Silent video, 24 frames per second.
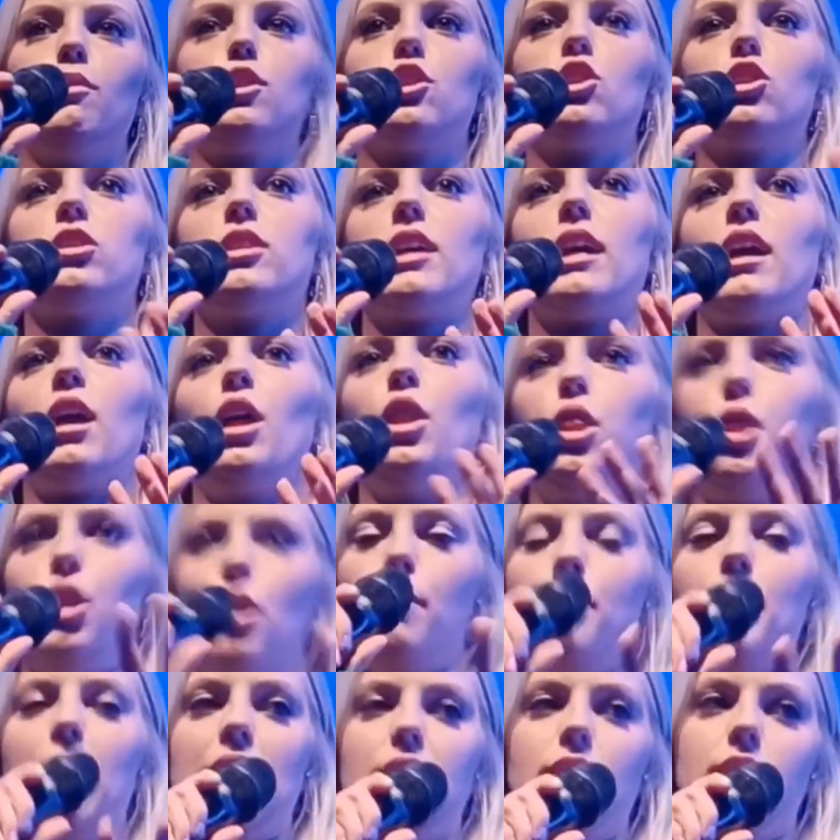which is, like,
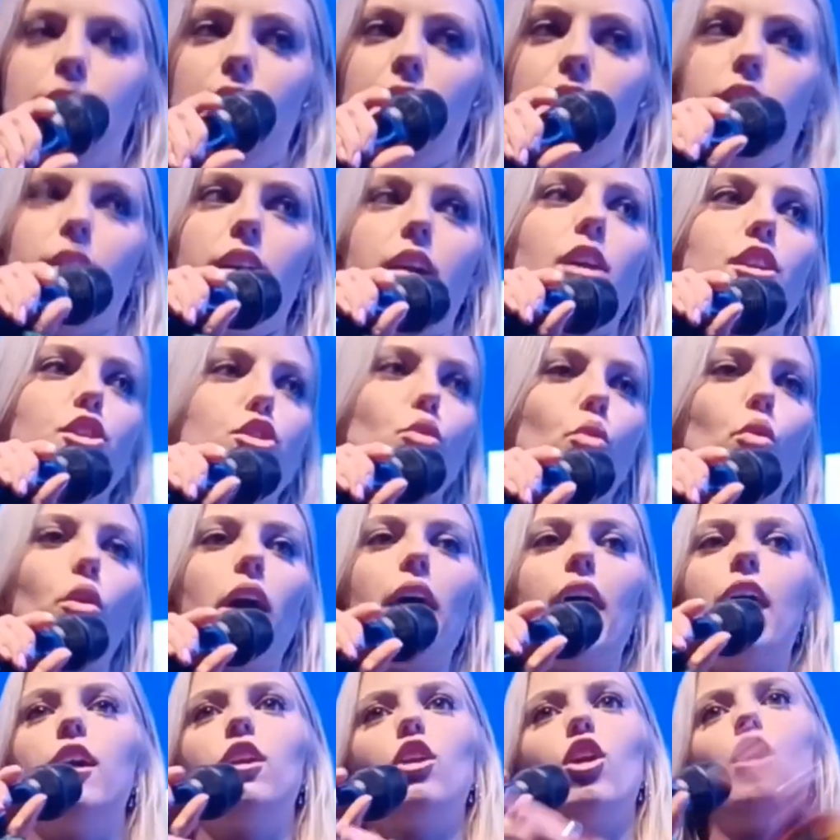the best thing. Like, on tour, I
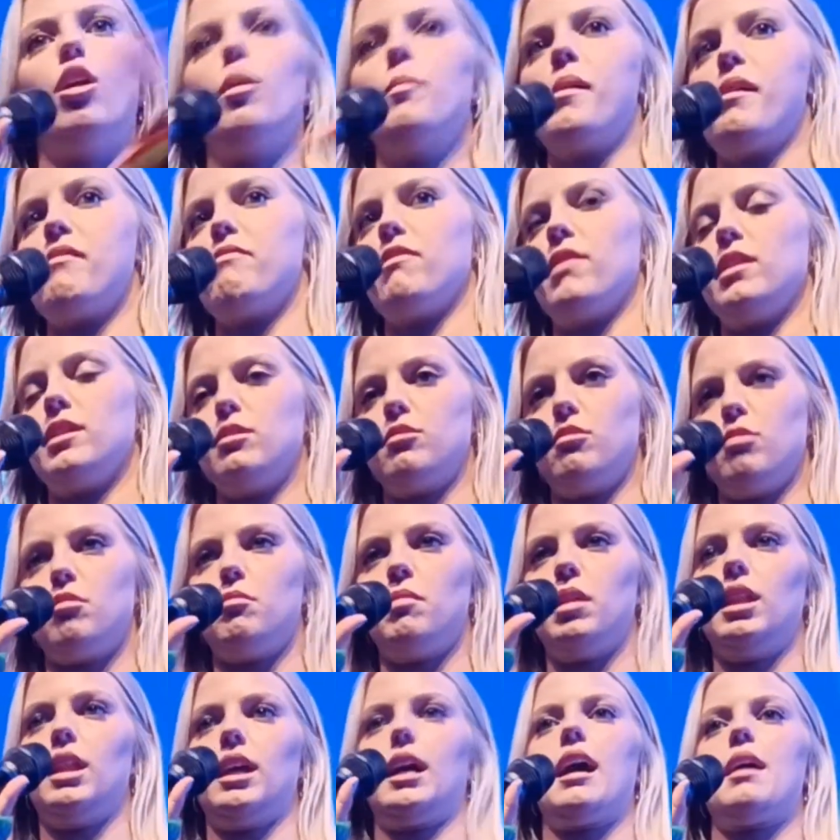had all my friends with
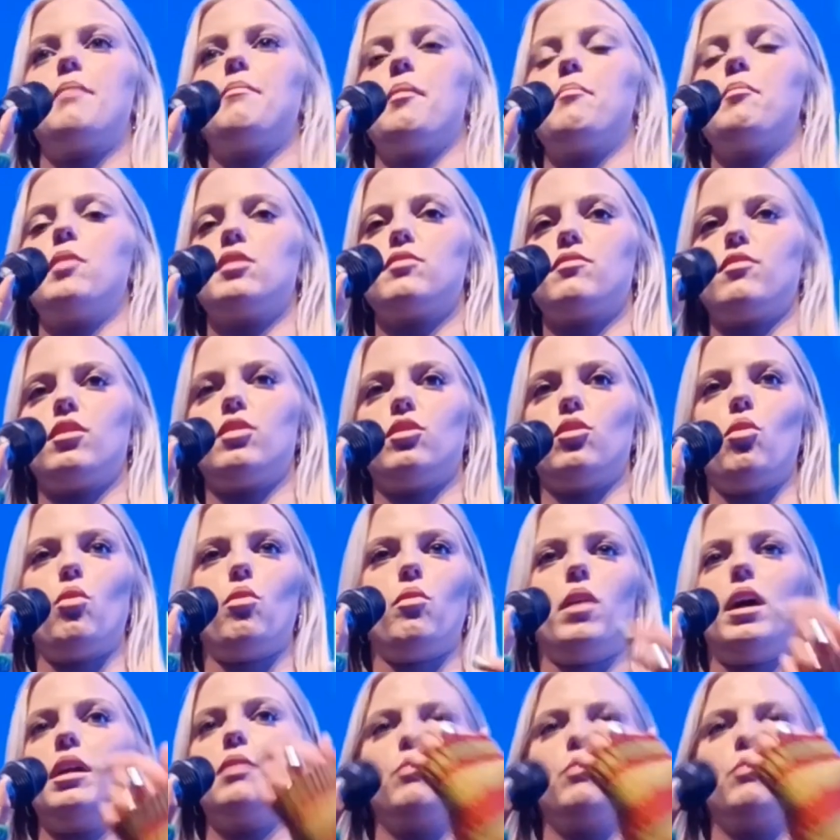me. Like, I had my best friend in the whole